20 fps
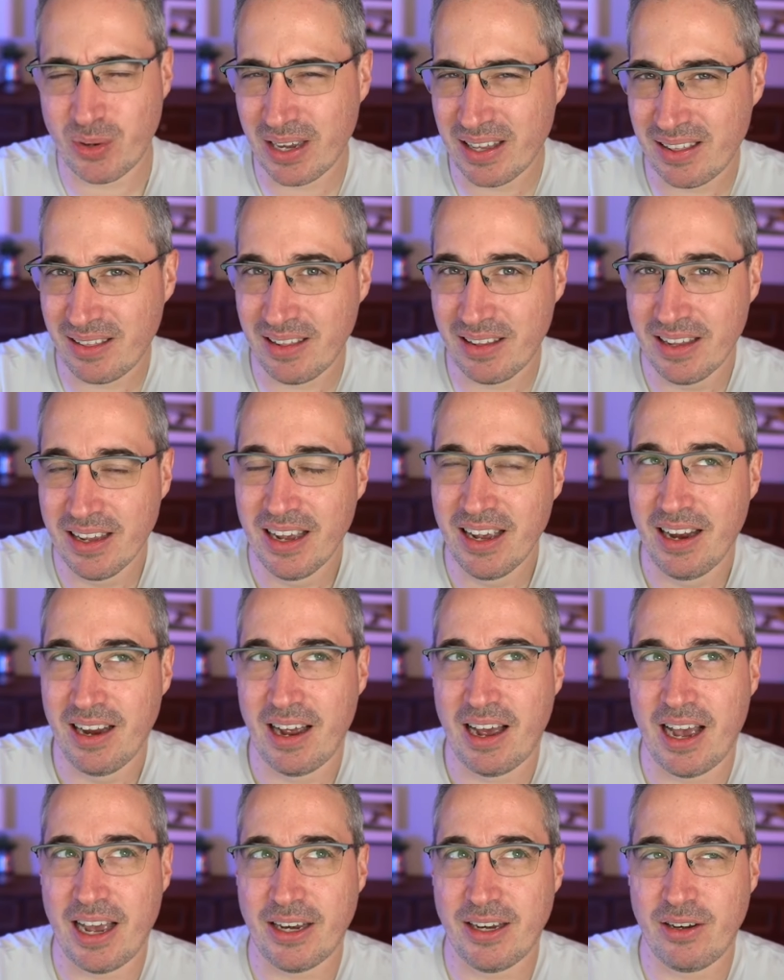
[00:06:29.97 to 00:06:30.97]
So I,
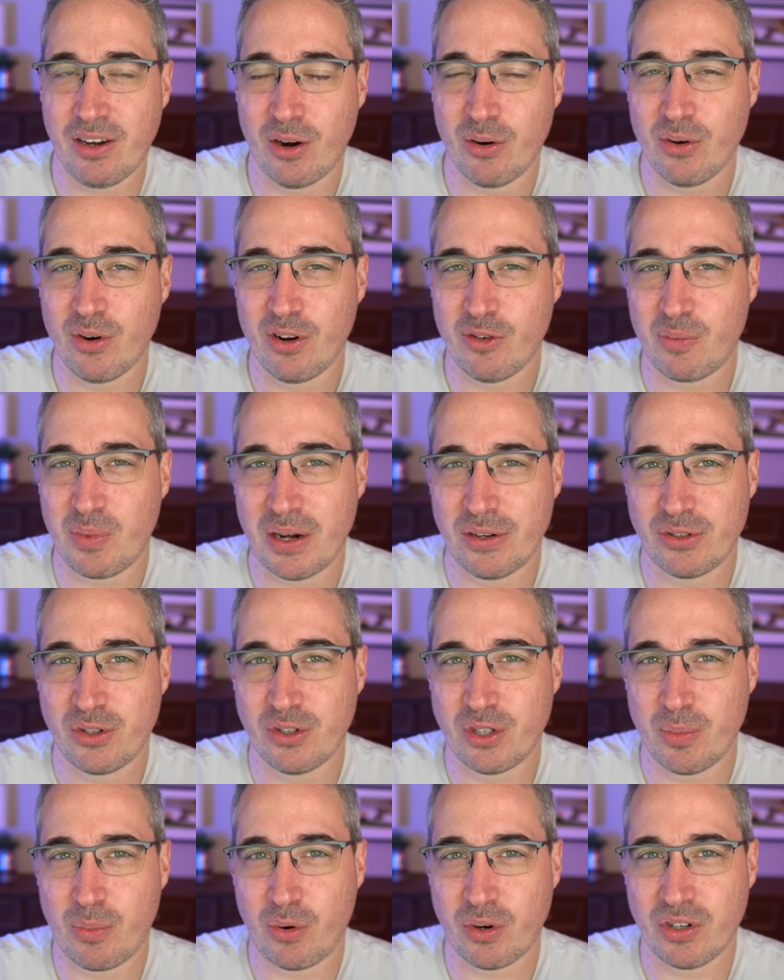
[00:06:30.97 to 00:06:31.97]
I don't know if
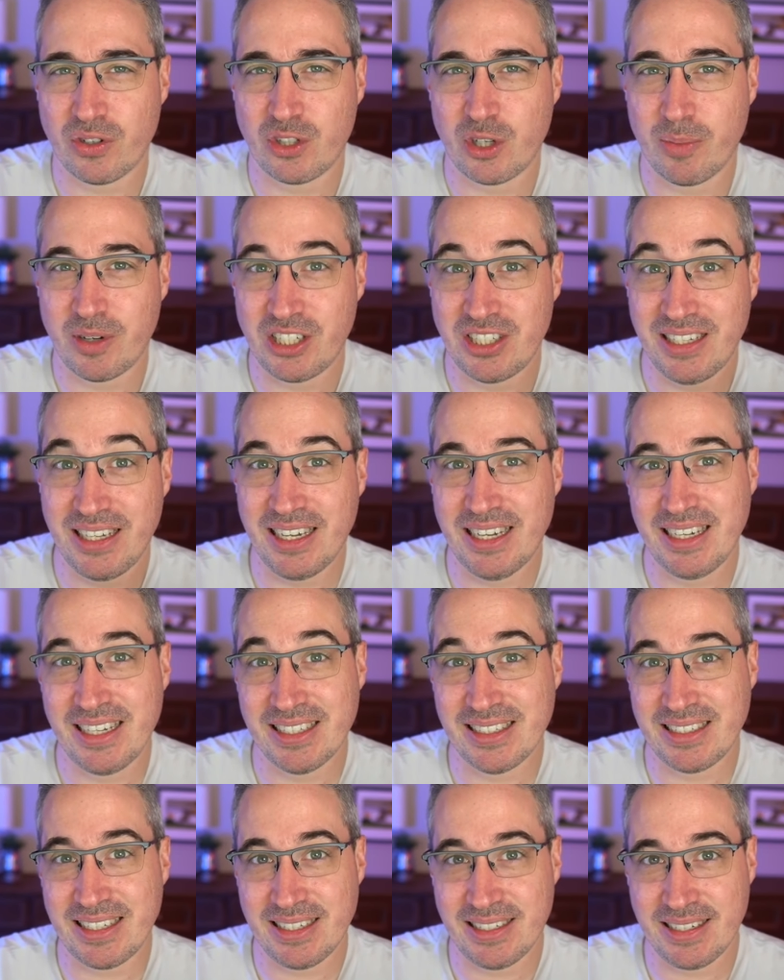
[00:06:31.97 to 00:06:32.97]
browser support is so much the
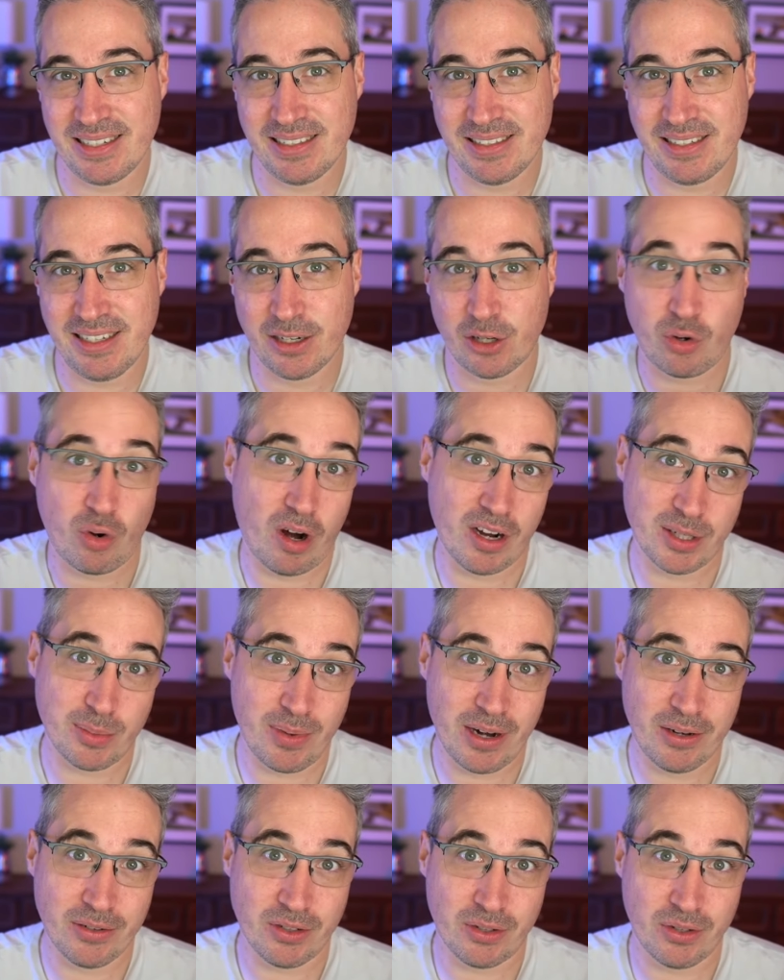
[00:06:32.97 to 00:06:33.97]
inconsistency
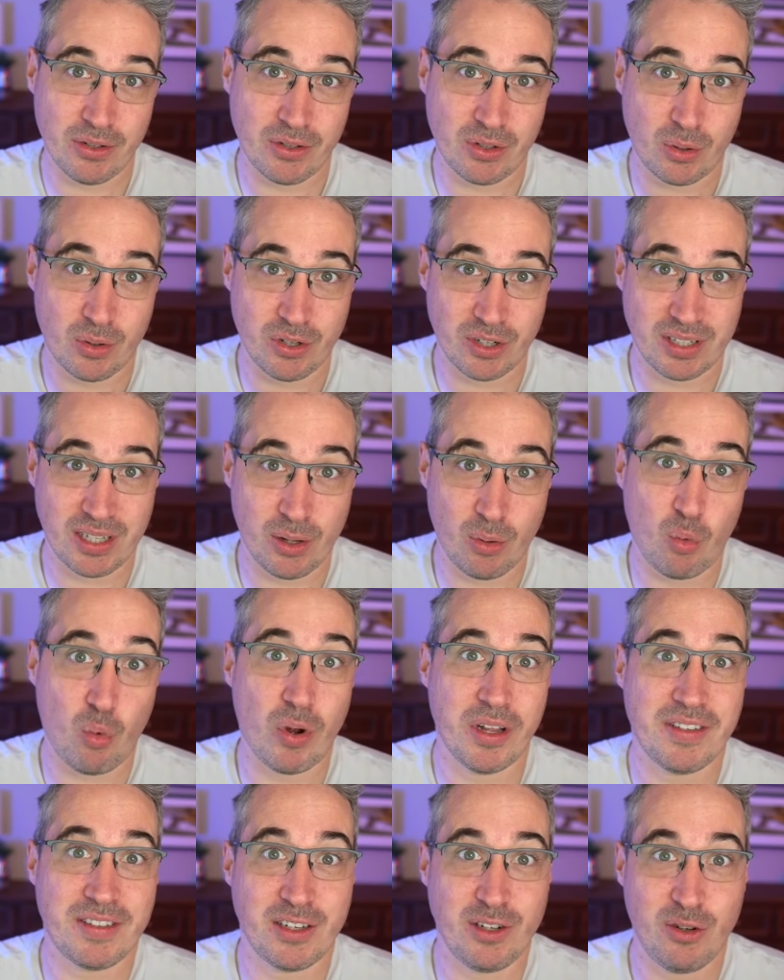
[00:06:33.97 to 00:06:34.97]
across browsers or just that
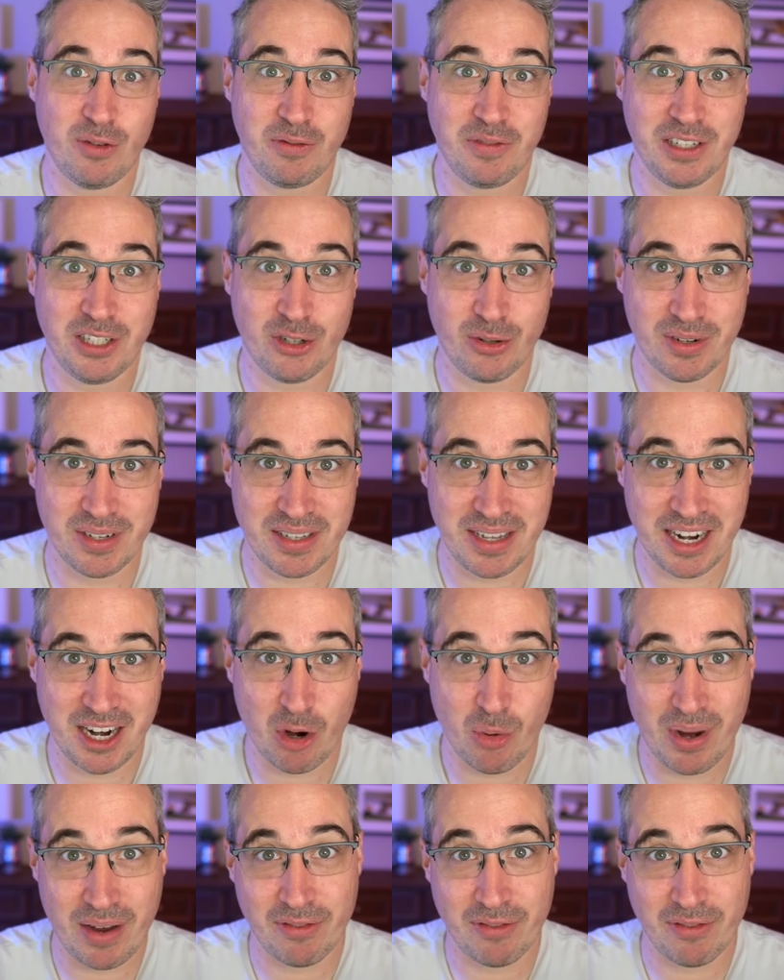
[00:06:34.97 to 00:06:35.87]
once a new feature is there,